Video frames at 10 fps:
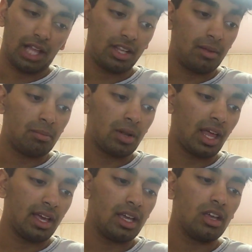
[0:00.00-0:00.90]
then
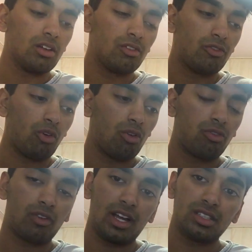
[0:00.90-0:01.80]
play 4th
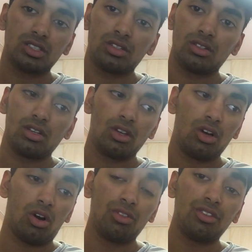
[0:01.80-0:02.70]
fret
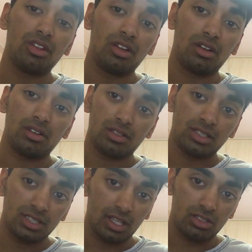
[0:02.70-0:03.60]
on the
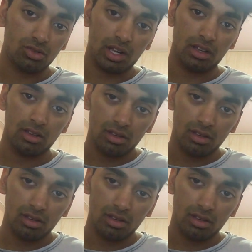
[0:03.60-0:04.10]
6th string.